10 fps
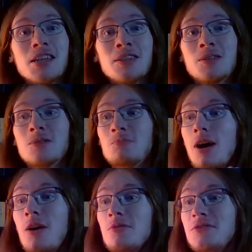it's
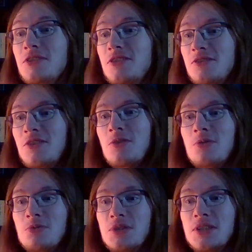about this
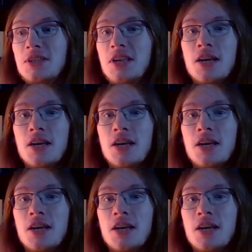dude's